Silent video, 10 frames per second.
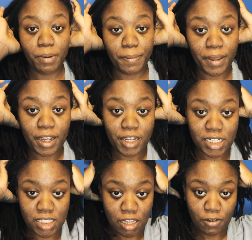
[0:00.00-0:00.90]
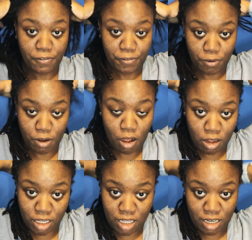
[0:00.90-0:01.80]
Prepare yourself for
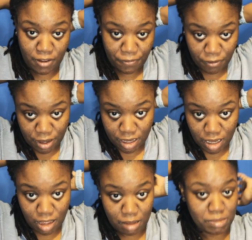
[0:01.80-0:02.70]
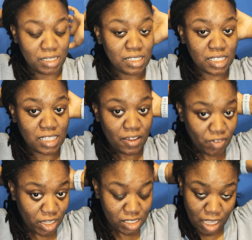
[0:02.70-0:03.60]
all of the different
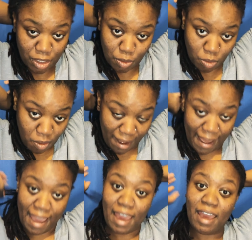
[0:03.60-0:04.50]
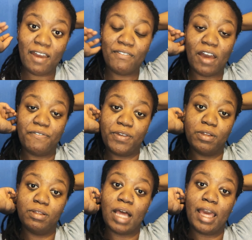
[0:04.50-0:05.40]
sensitivities that you will have. I
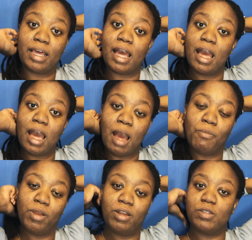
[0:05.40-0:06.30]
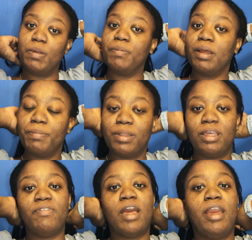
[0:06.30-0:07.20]
feel like I'm one of those people that
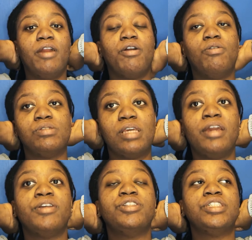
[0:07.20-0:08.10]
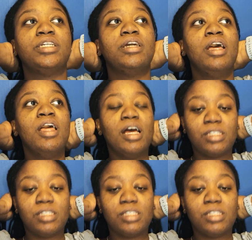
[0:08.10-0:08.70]
believe that hair holds energy.